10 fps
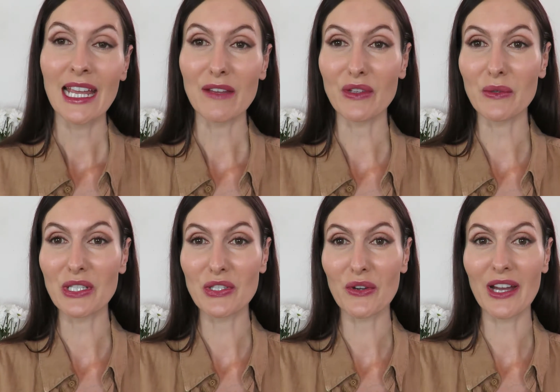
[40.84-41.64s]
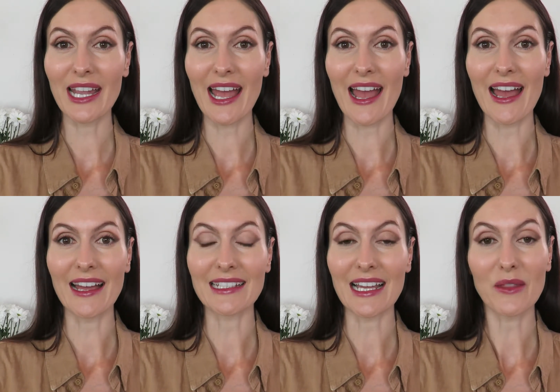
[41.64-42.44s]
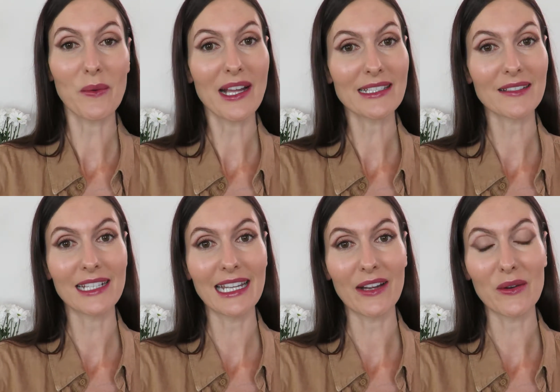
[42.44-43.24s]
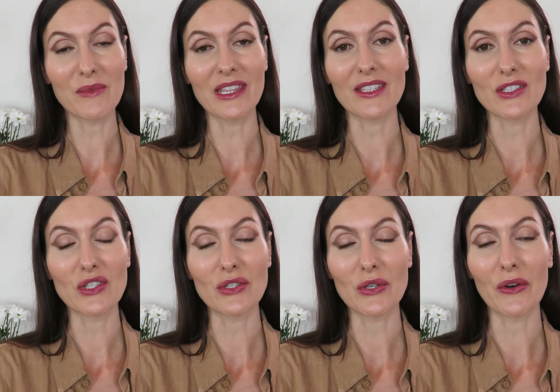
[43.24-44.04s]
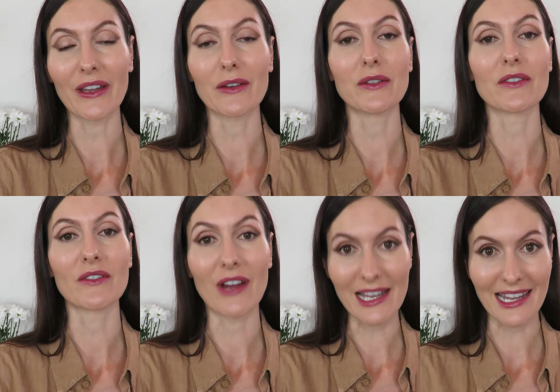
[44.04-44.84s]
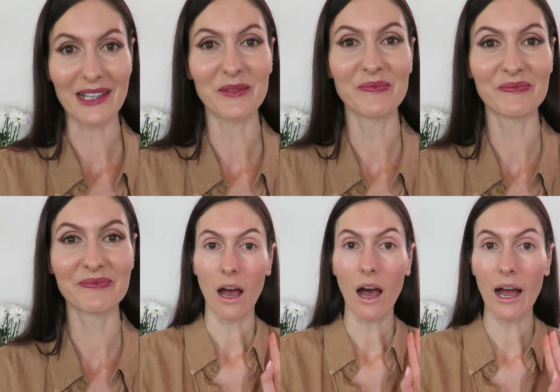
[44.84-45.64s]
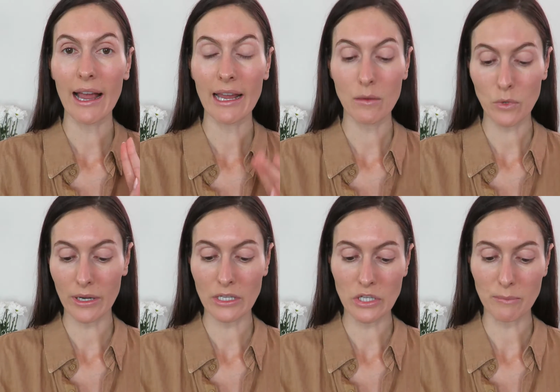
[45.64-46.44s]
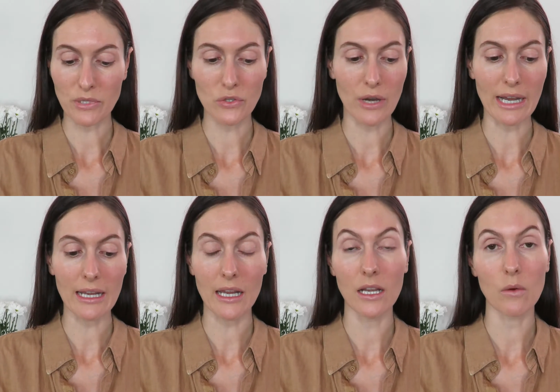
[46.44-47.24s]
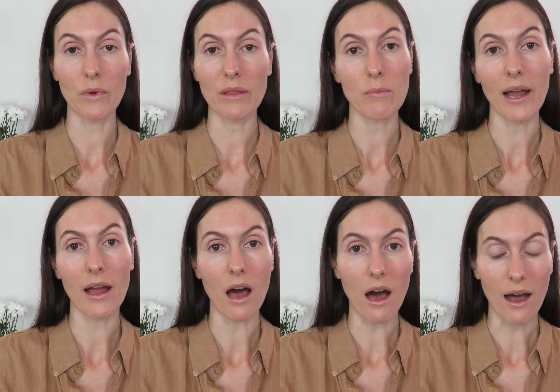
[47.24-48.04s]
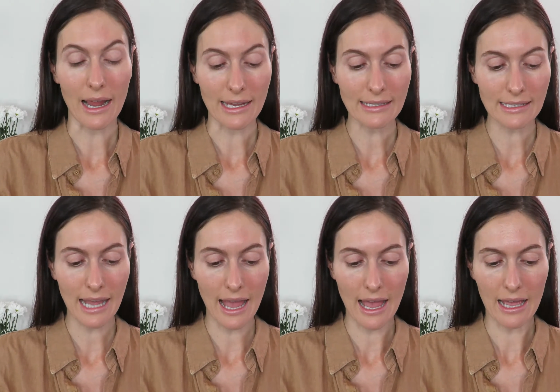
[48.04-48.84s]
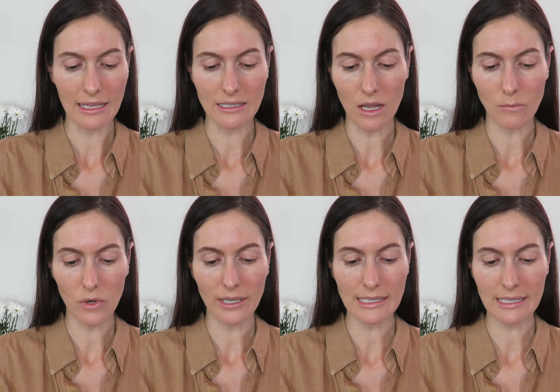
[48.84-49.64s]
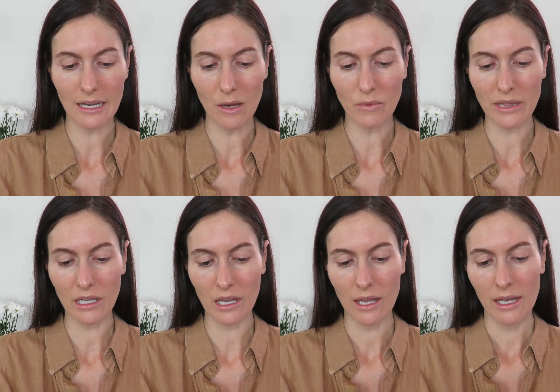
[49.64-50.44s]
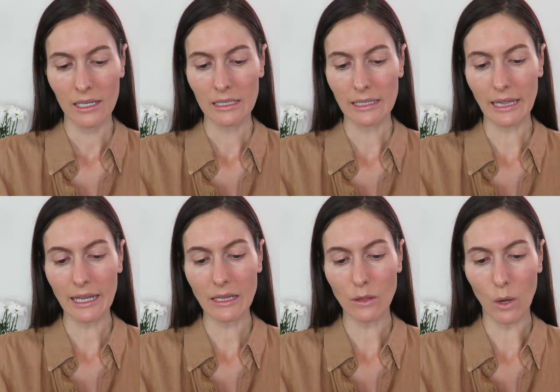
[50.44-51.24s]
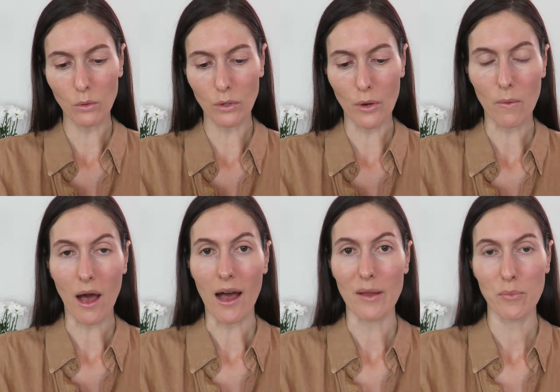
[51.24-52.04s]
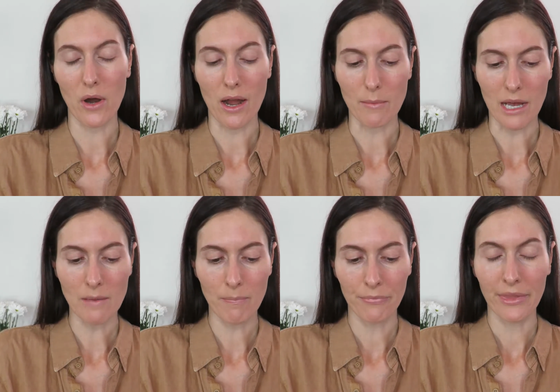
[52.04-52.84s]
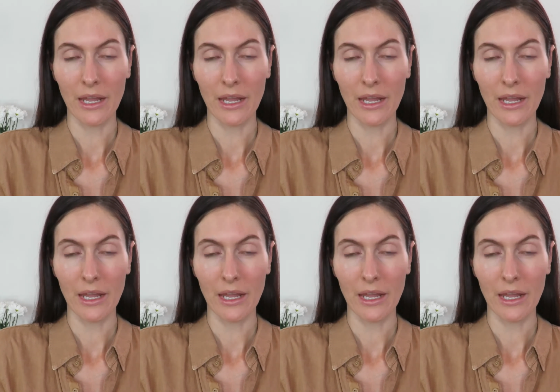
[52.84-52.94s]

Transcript: if you enjoy, and otherwise I'm going to get on with the tutorial right now. I am going to jump straight in with my eyes, and I'm going to start out with the Lolo eye primer.